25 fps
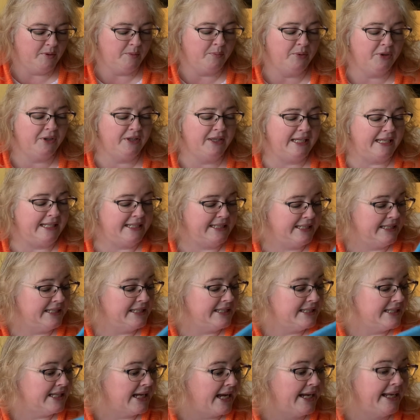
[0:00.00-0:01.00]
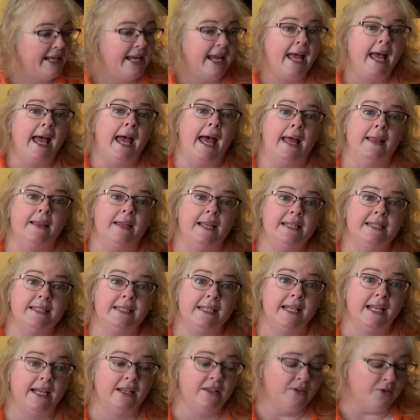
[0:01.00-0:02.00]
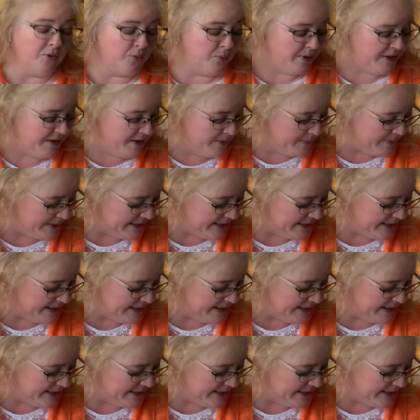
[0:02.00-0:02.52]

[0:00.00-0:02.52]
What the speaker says: Put that to the side, and let's get out the rhythm